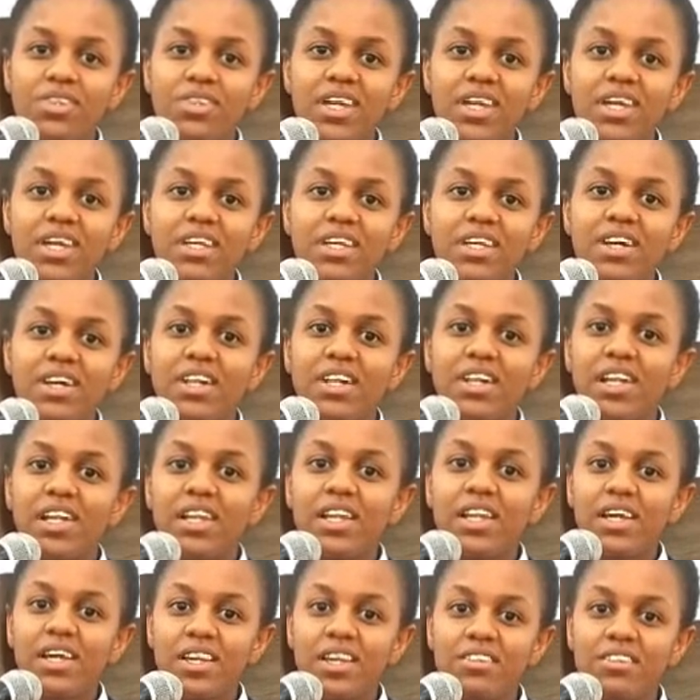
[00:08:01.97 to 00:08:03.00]
taking real
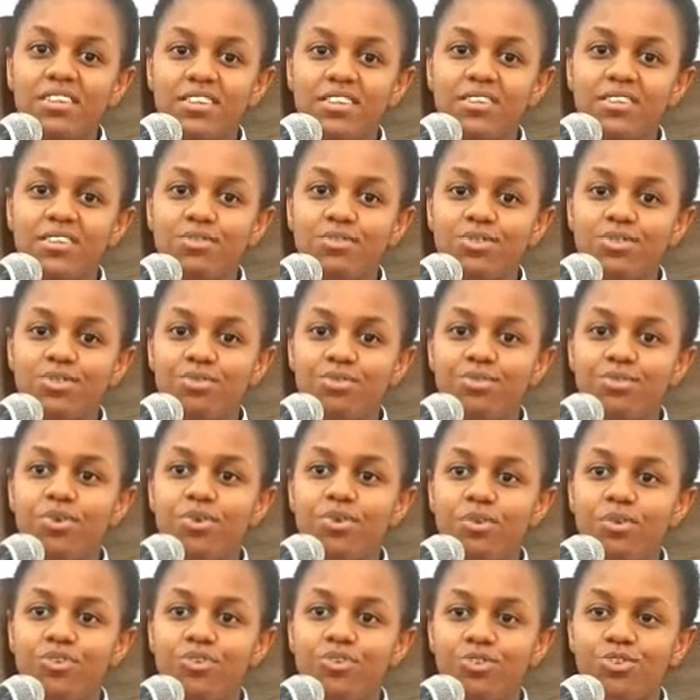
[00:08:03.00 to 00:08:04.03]
initiatives of
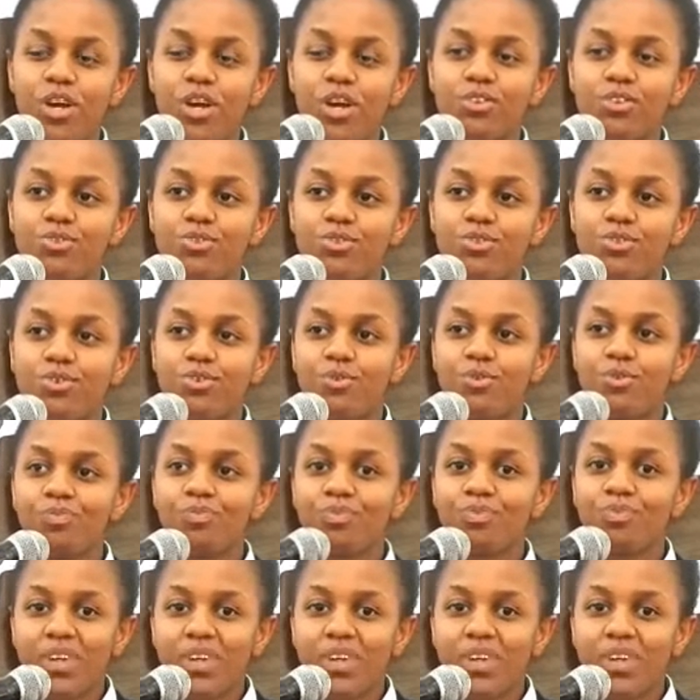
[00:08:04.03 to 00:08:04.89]
doing what you want to do.